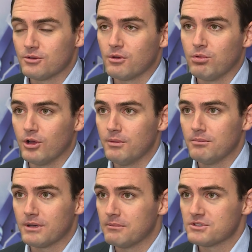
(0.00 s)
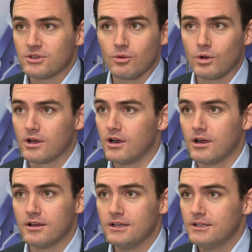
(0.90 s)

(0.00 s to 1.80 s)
deployment, but I'm just going to work hard